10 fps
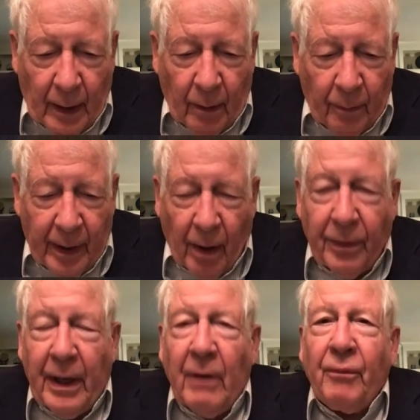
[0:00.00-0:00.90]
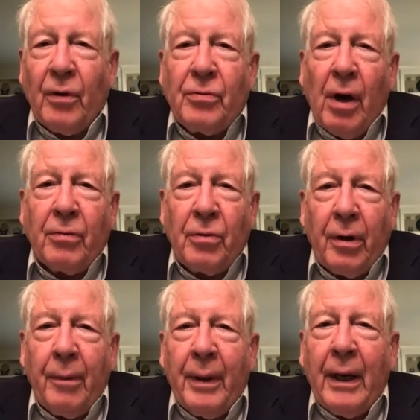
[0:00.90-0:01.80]
We are the Infrastructure
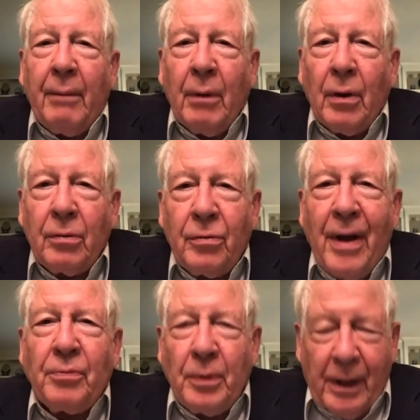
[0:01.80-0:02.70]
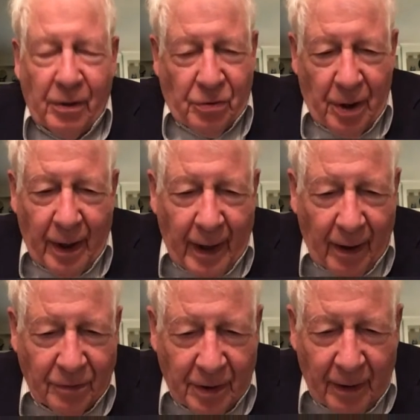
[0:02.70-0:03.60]
Committee, both transportation and
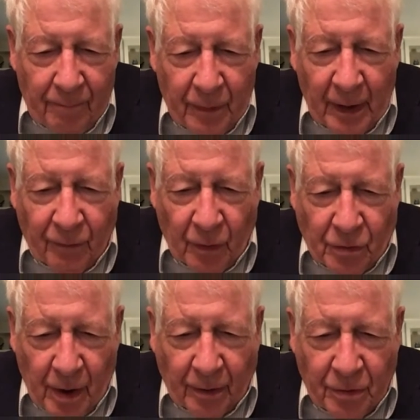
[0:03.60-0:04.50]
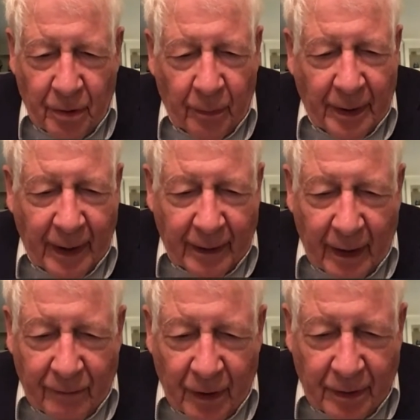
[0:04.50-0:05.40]
housing infrastructure, and we take
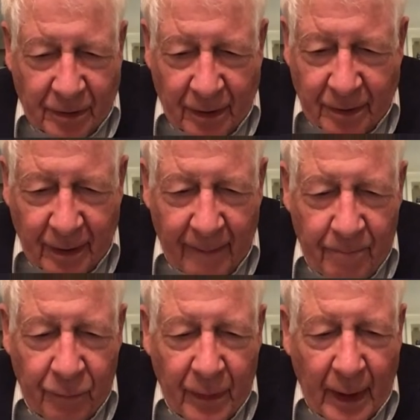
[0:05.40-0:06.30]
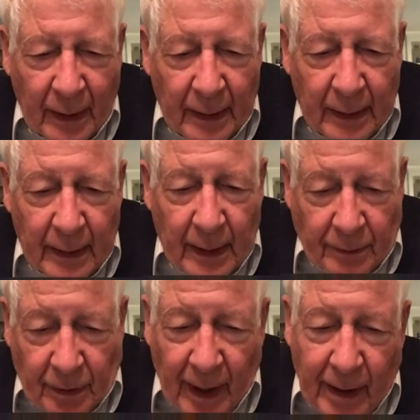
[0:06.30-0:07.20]
that very seriously.
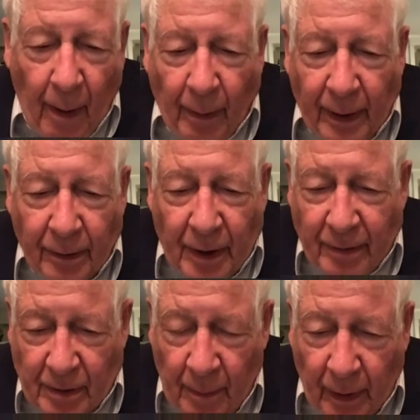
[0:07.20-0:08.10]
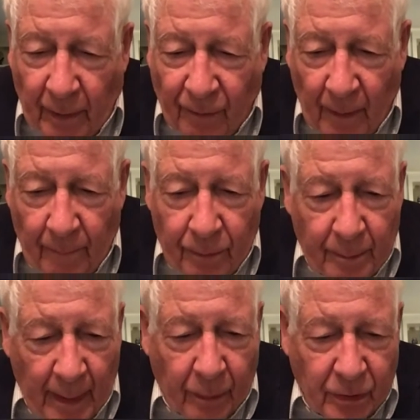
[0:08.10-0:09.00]
Today, we will hear testimony from
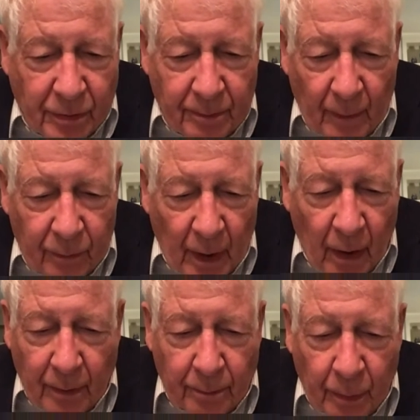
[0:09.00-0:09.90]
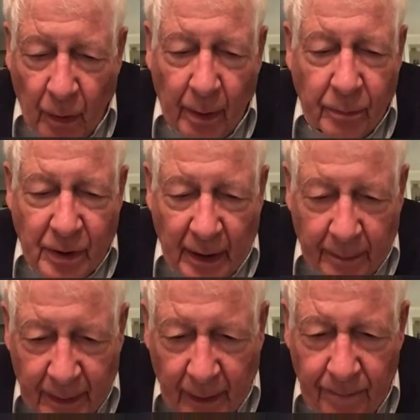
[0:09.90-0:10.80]
members on programs in the
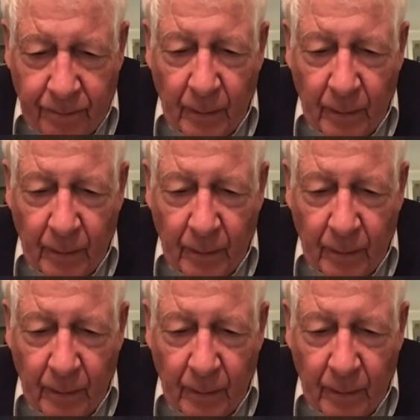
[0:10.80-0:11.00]
bill.